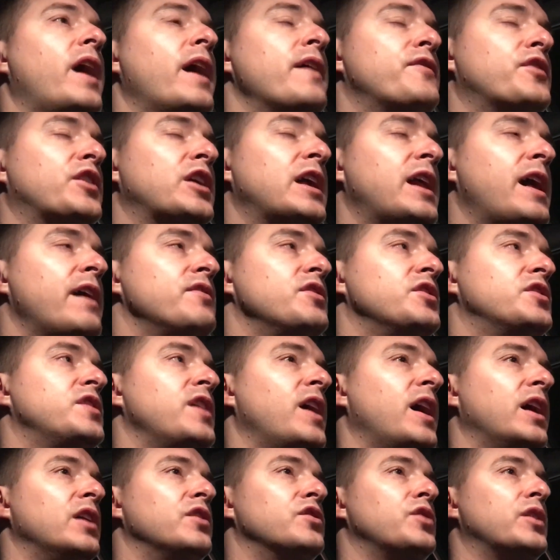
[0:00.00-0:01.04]
I forget I have the
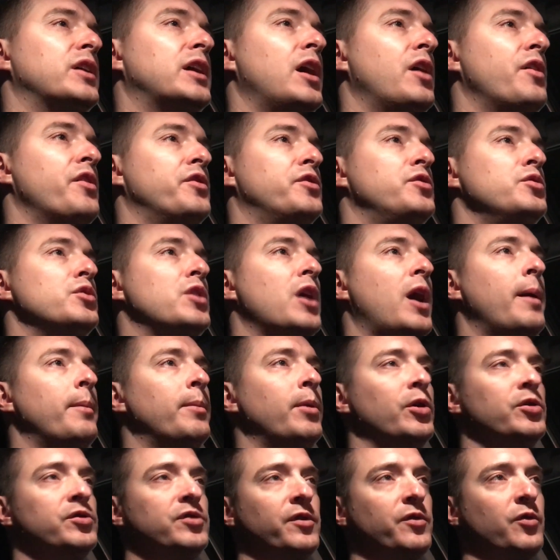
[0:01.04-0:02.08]
10, so I count the two
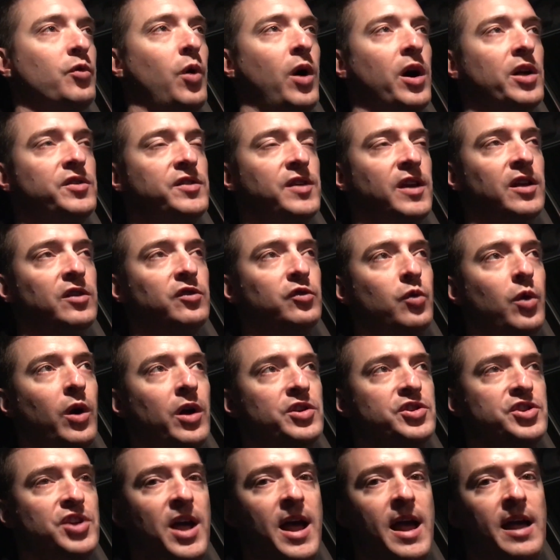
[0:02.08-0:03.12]
combos of quad 10s,
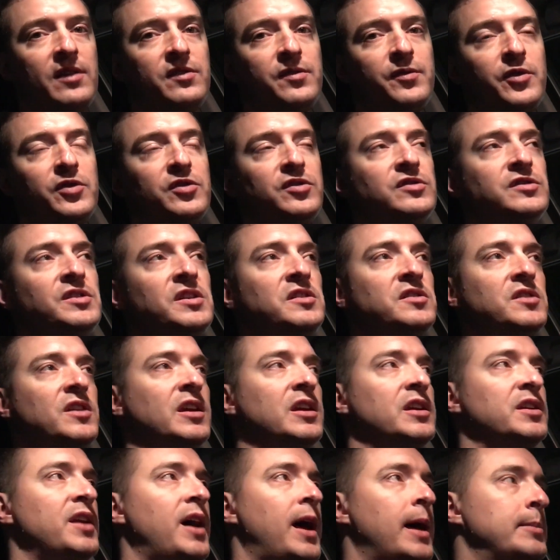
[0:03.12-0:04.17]
quad jacks versus ace
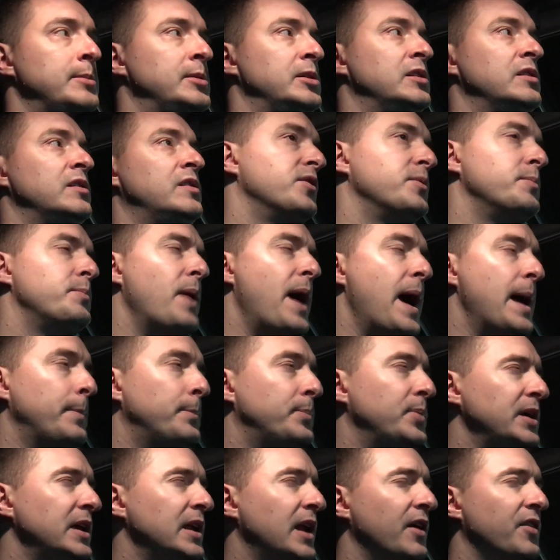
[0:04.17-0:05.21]
king of diamonds. The bad
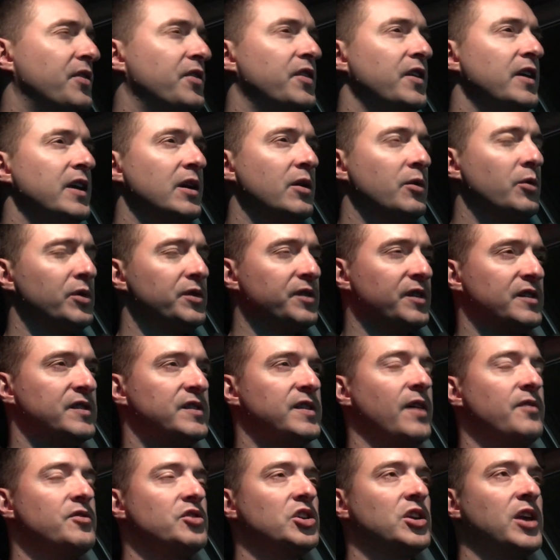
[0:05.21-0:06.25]
beat I think was like
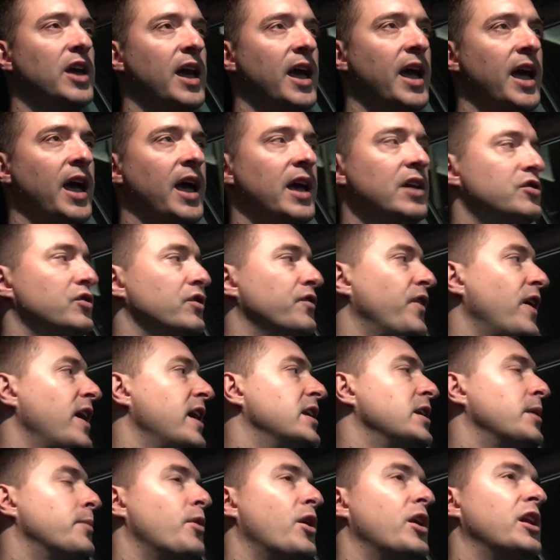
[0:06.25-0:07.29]
7k. So if I
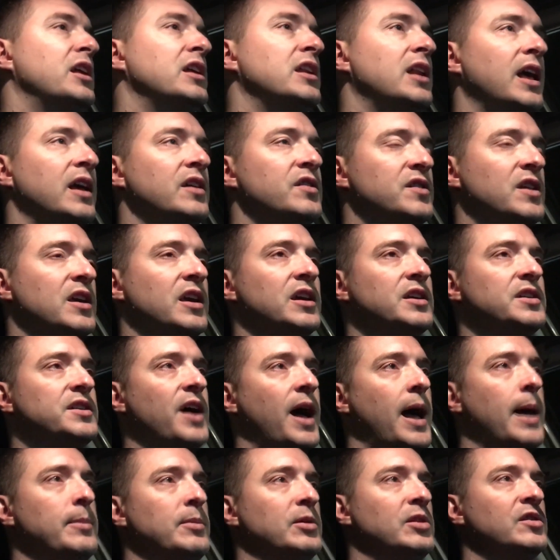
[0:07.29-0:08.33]
end up running an ace king of
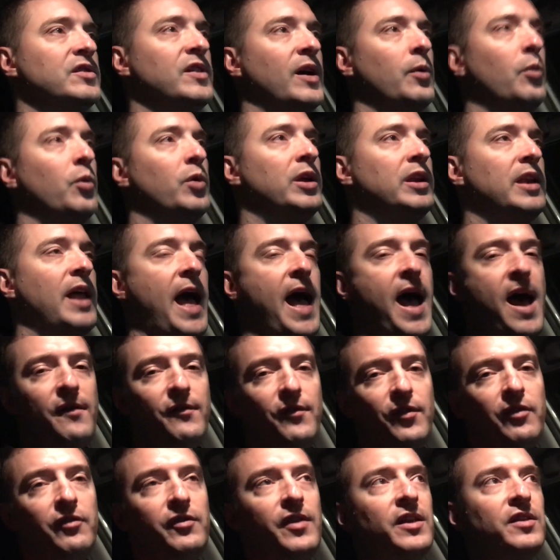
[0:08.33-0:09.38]
diamonds, I win
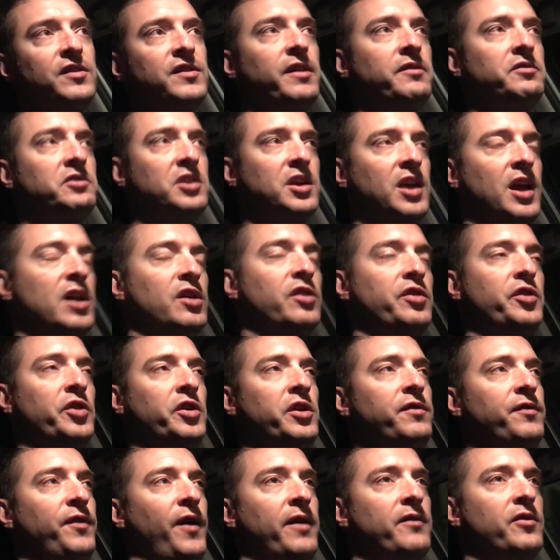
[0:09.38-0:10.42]
half of the 7k
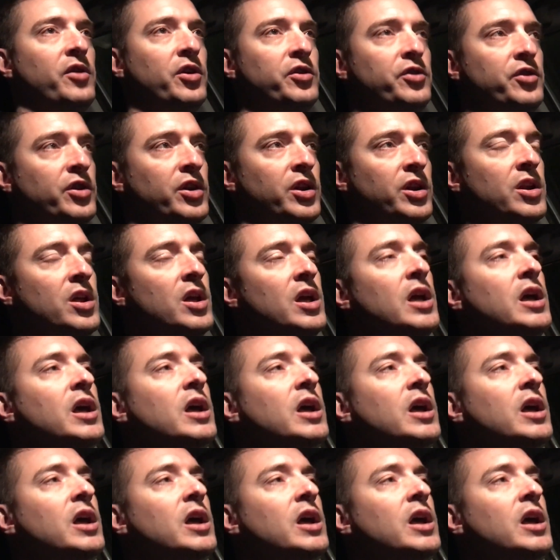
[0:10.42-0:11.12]
3500.